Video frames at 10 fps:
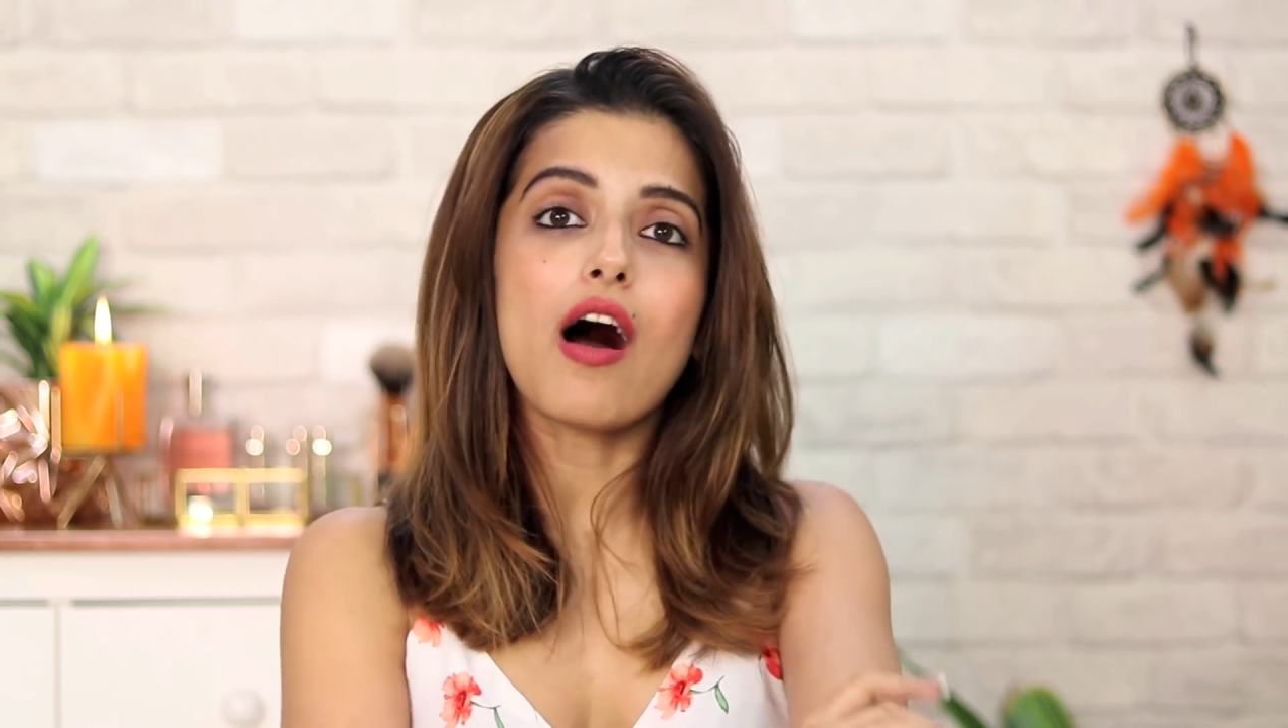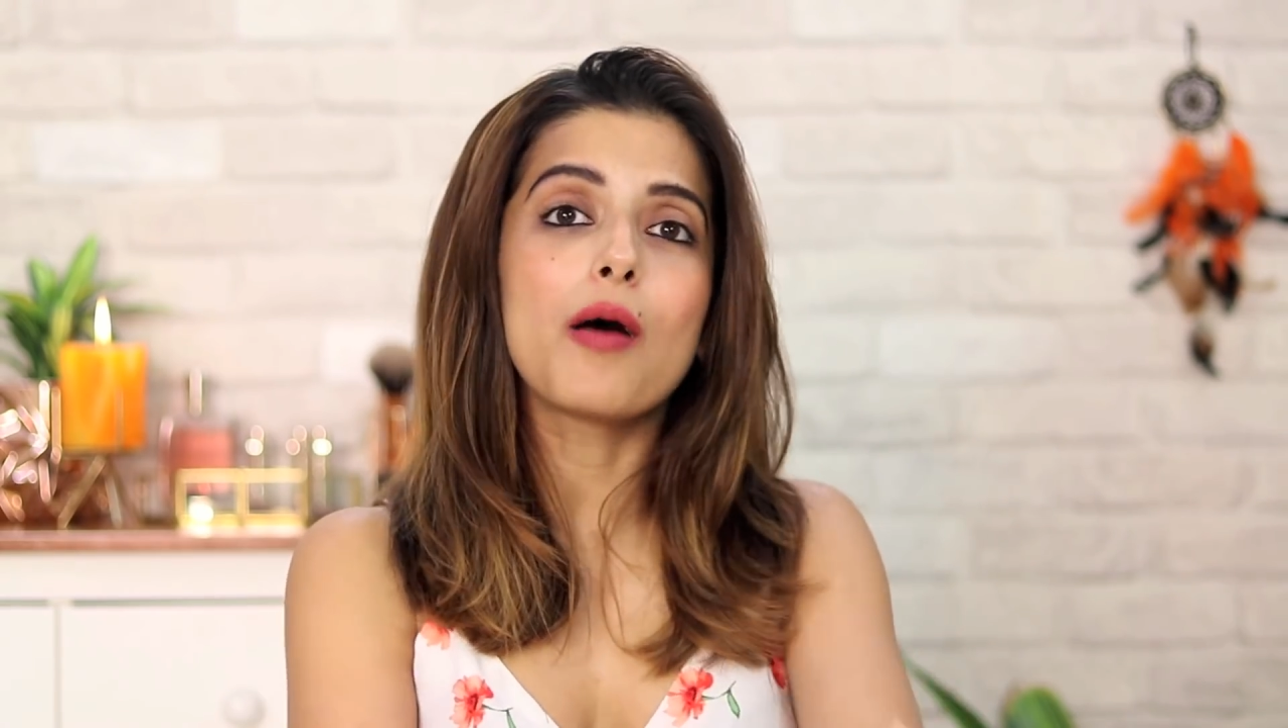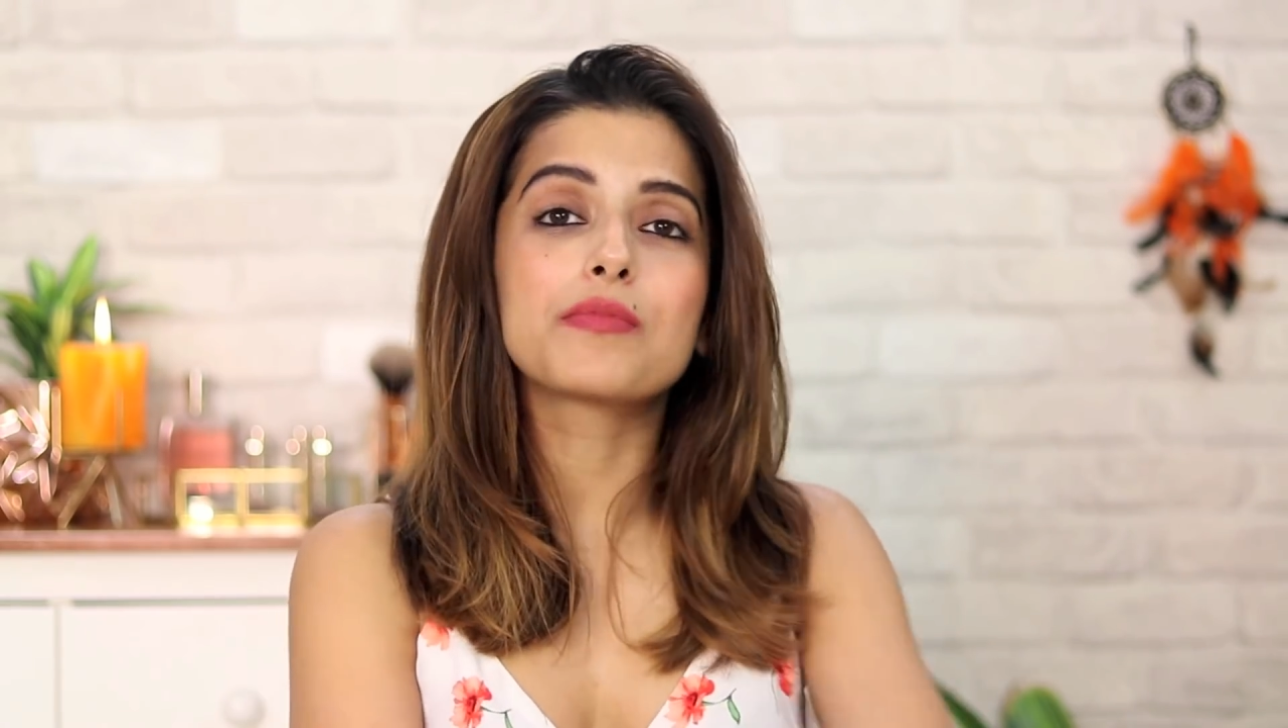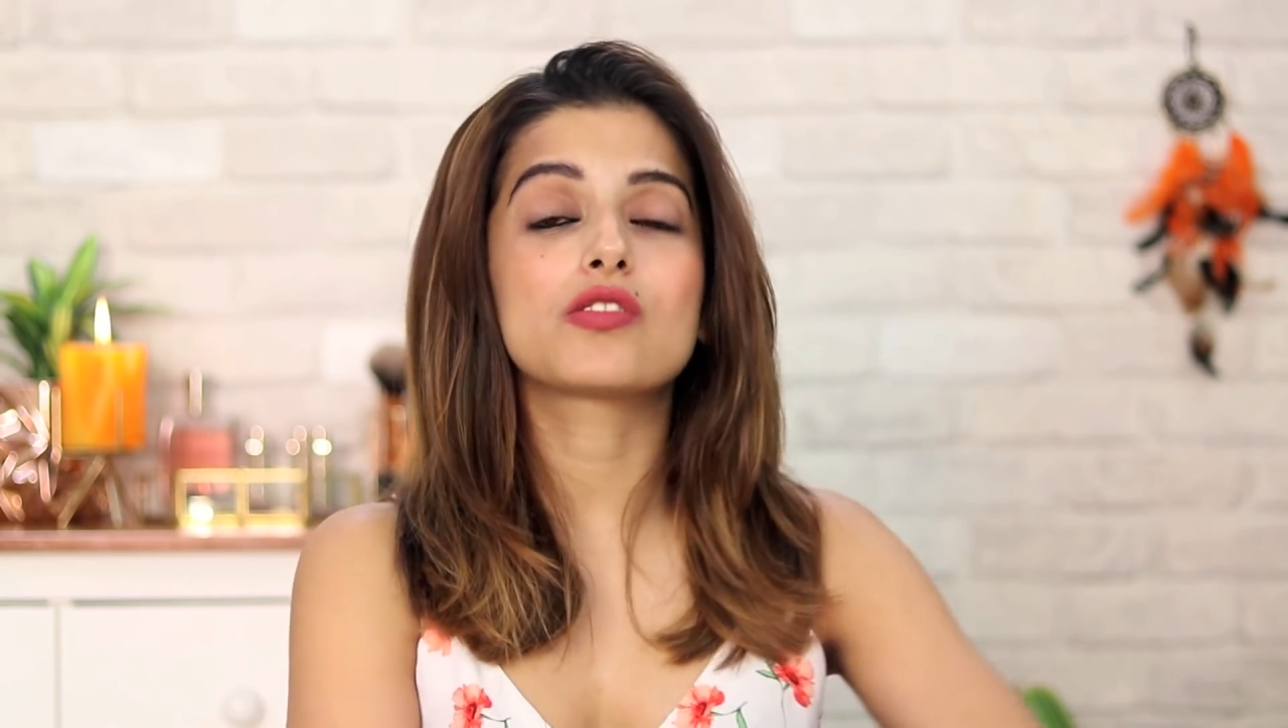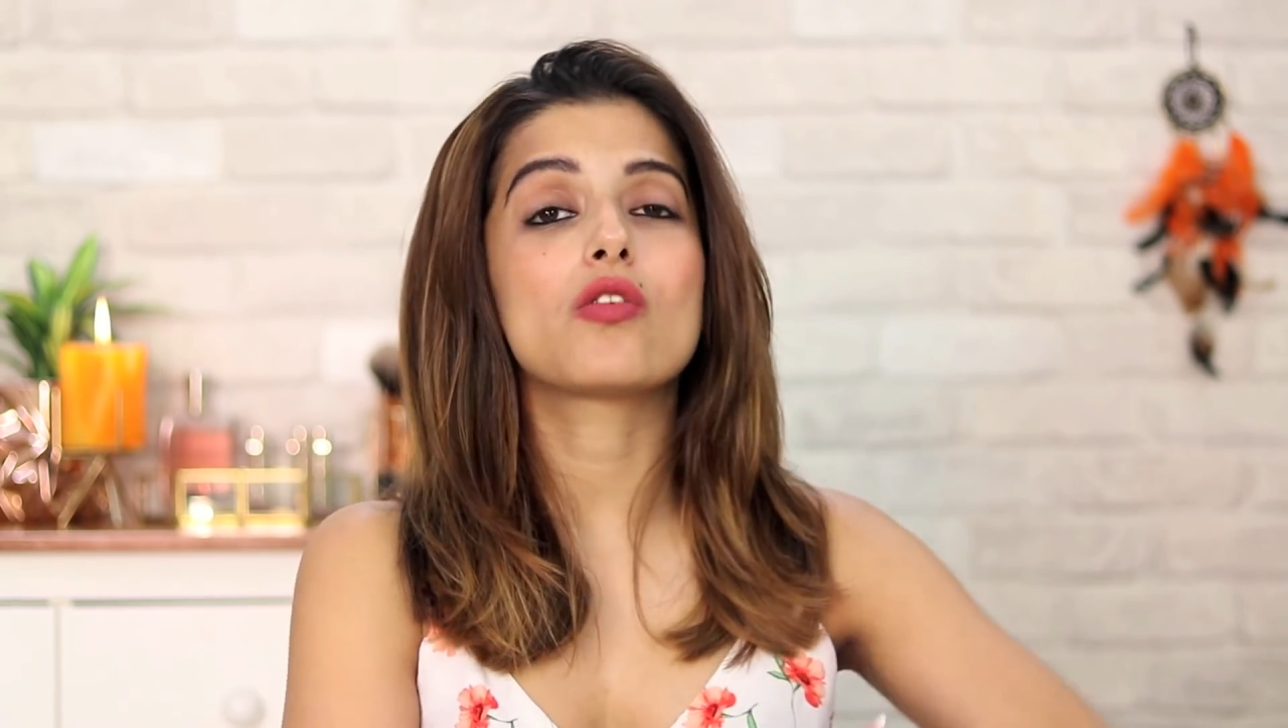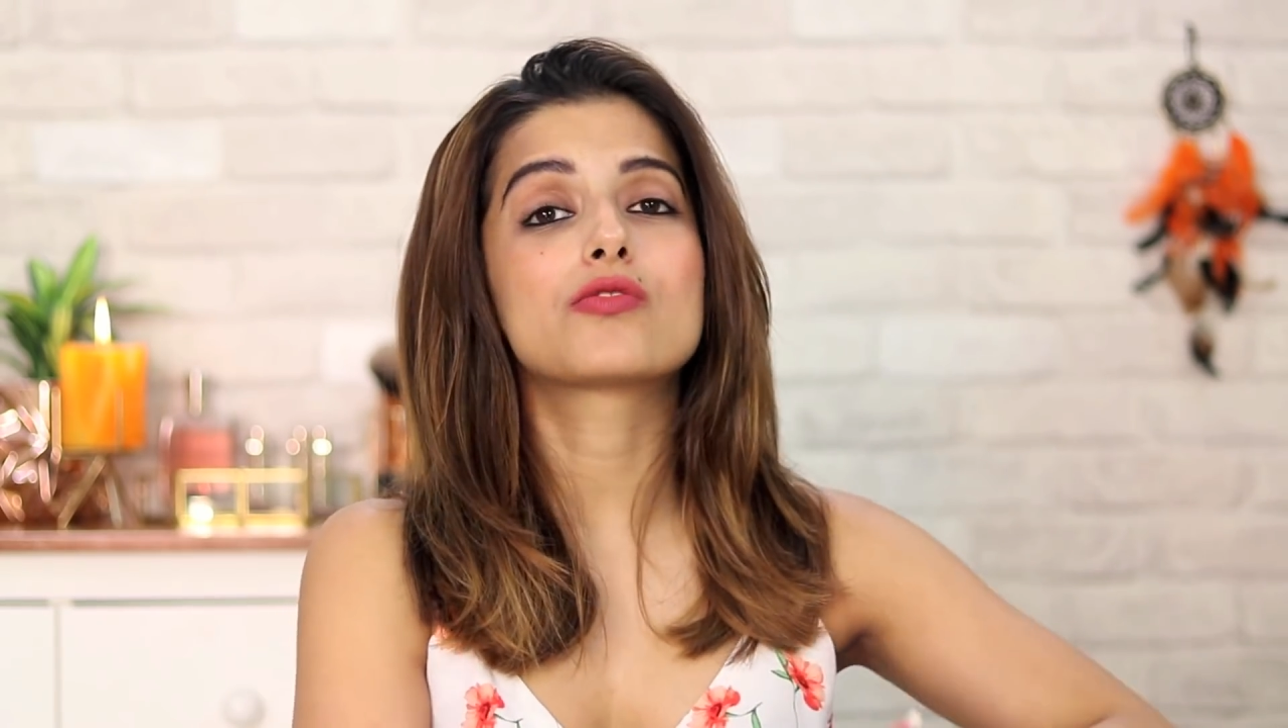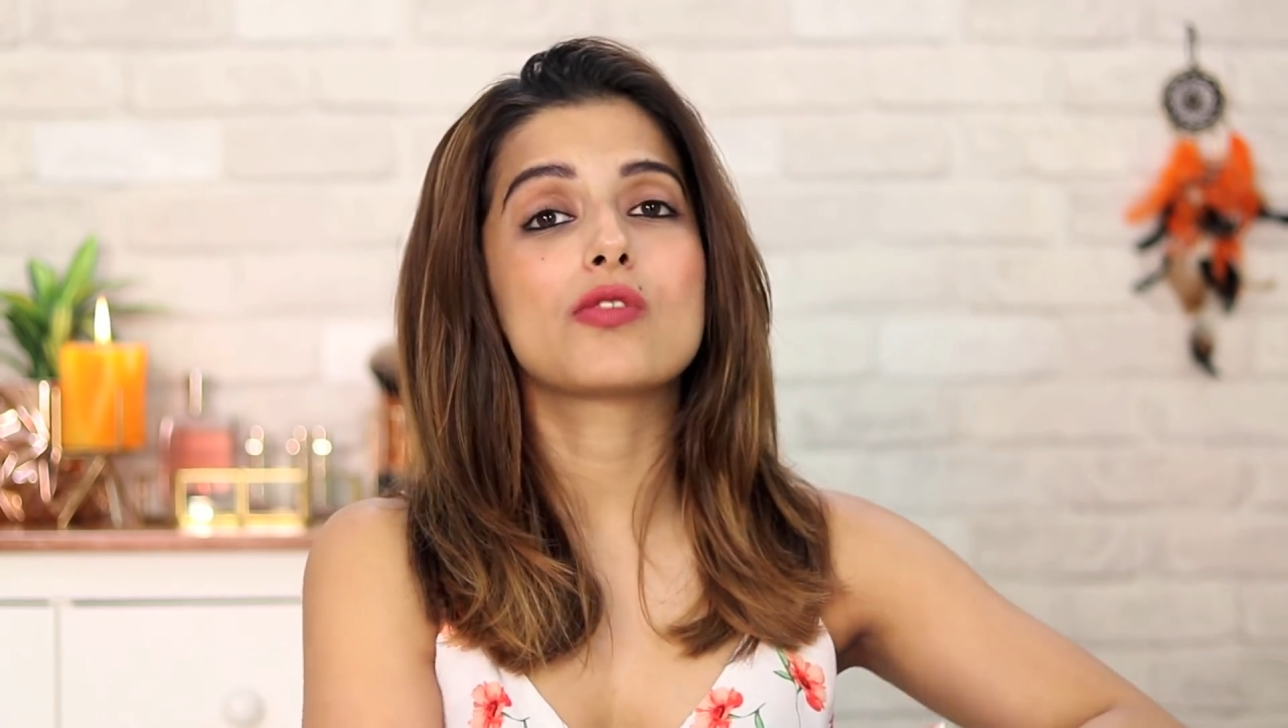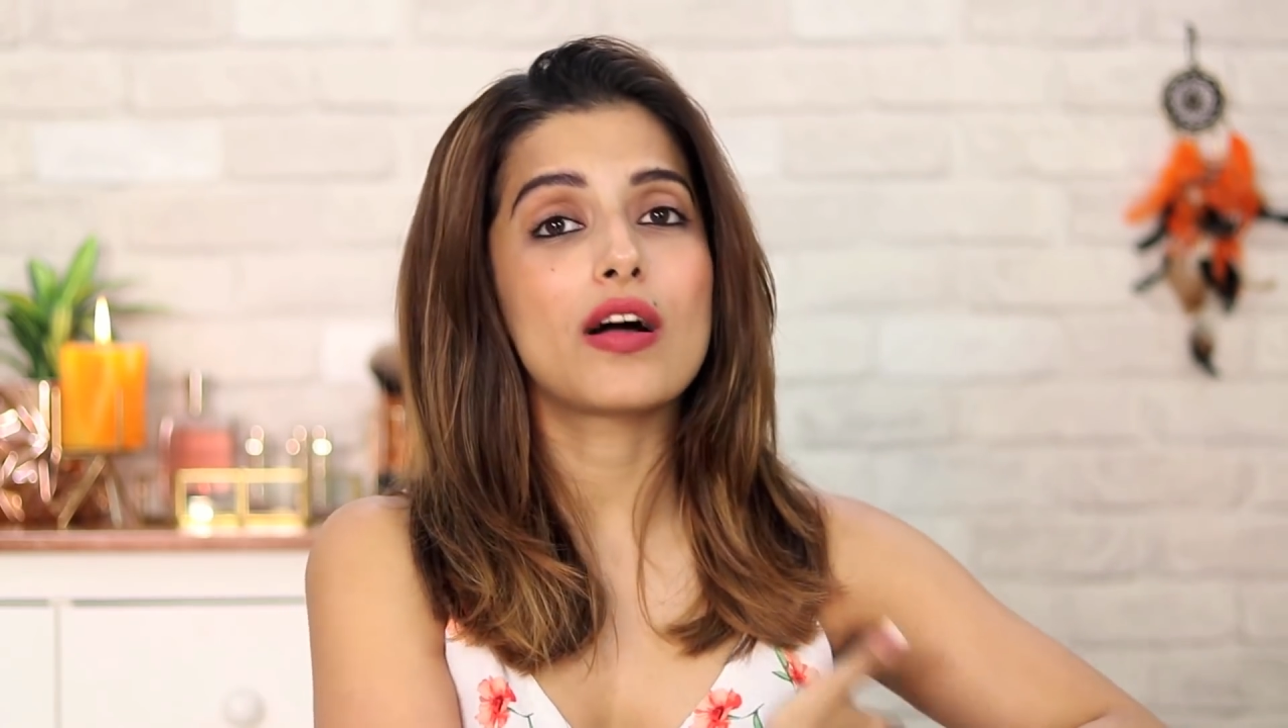arms and also